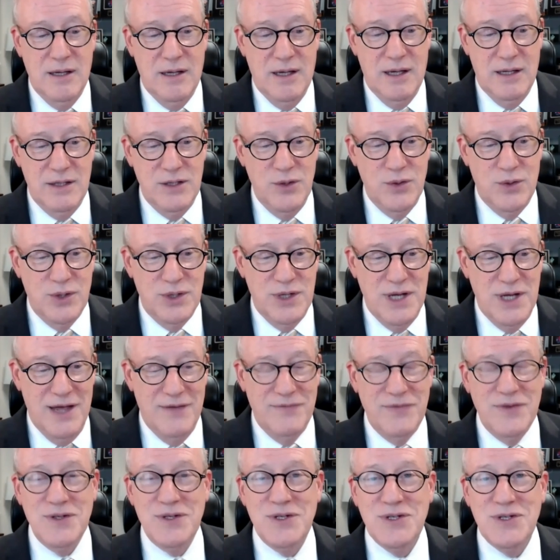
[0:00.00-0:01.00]
you can
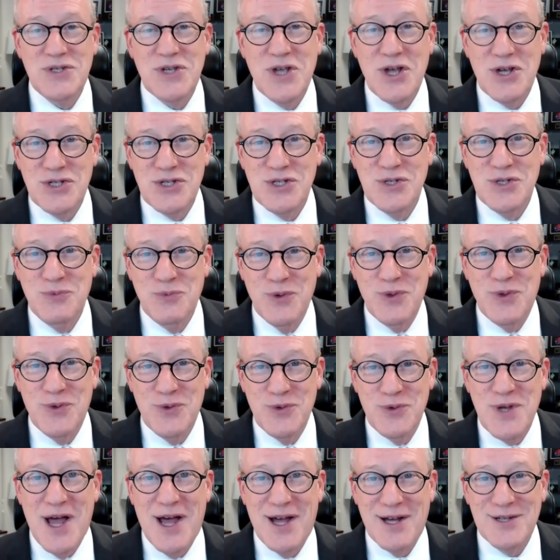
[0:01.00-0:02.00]
have the discussion with
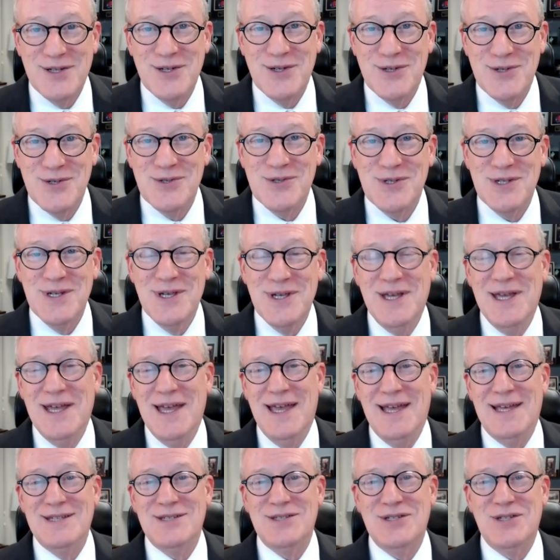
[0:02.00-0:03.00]
your doctors
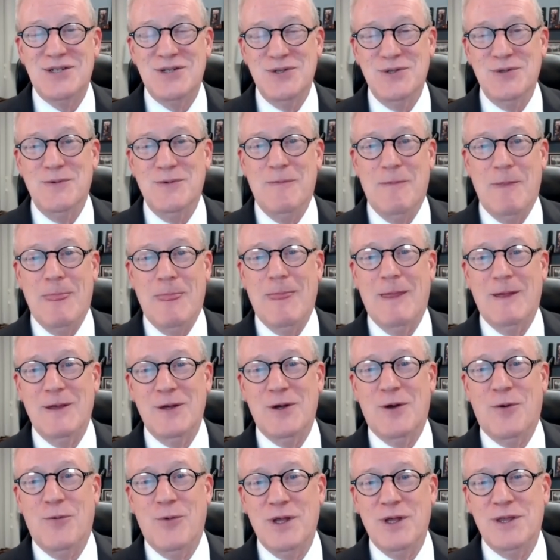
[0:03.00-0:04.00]
as to
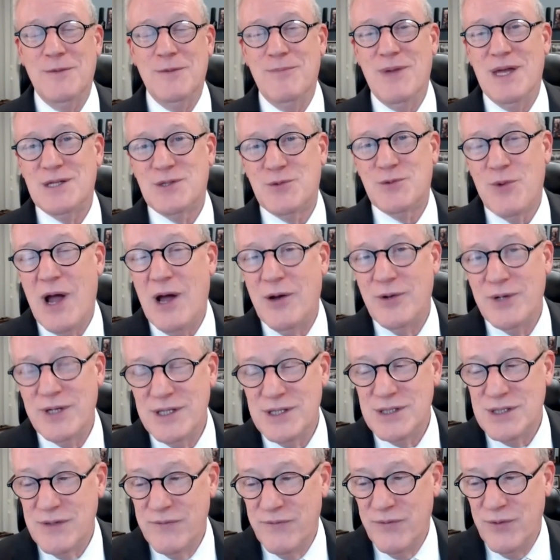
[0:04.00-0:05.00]
what the best route
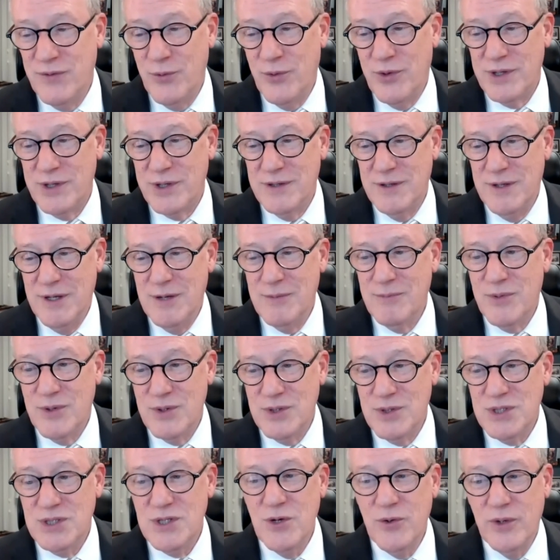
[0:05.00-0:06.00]
is if you want to
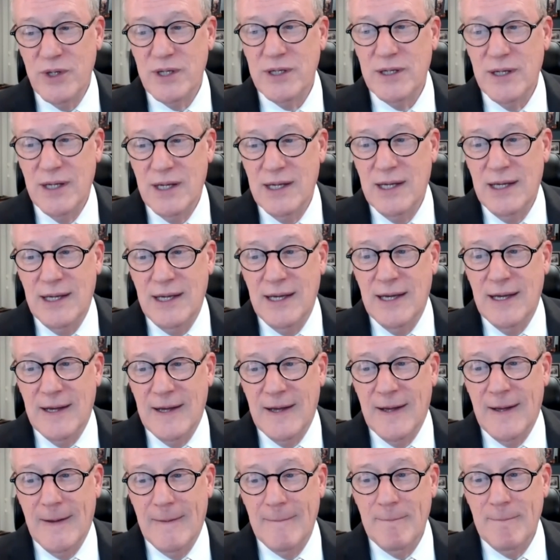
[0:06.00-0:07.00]
pursue it.
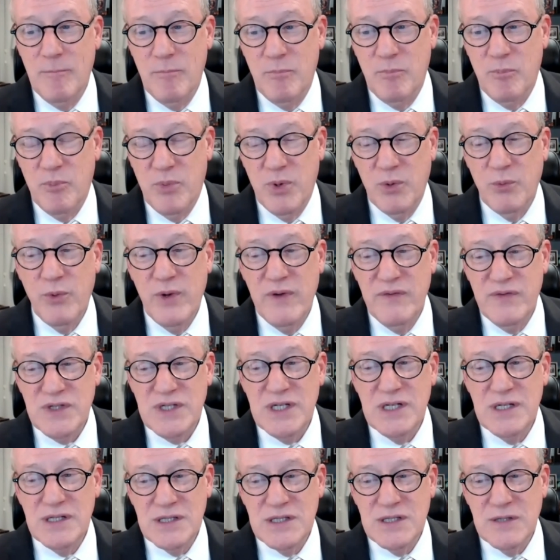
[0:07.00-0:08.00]
But we've
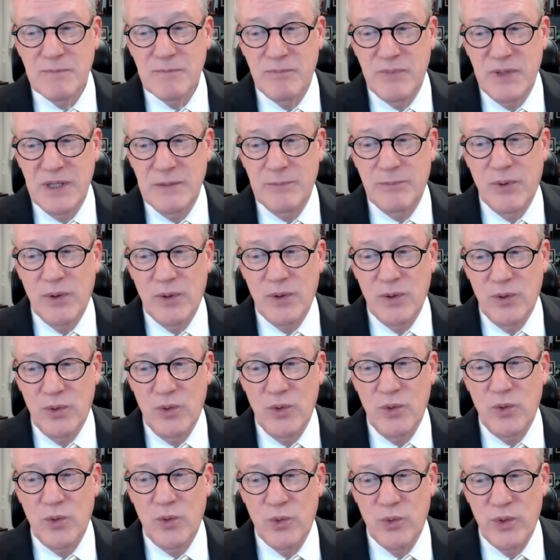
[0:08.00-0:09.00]
seen some people
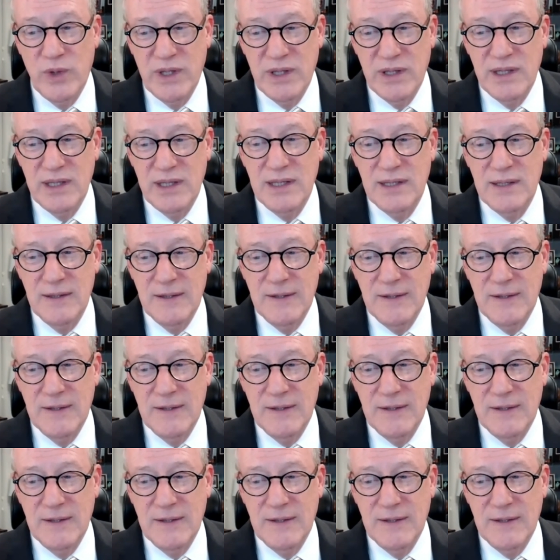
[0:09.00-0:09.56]
who really